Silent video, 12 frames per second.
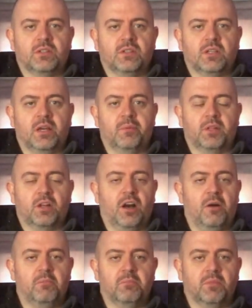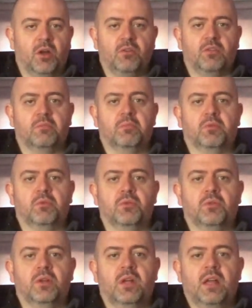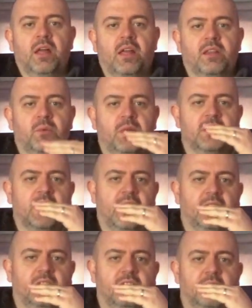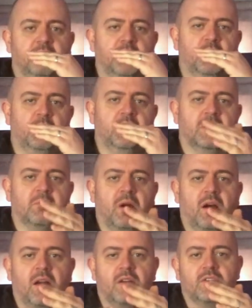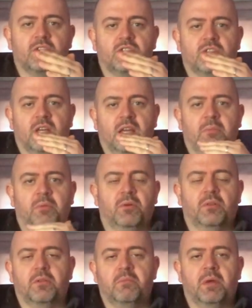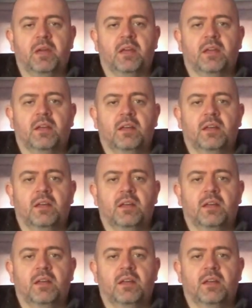It would come out the blue, and the way it's highlighted between the March, April or May,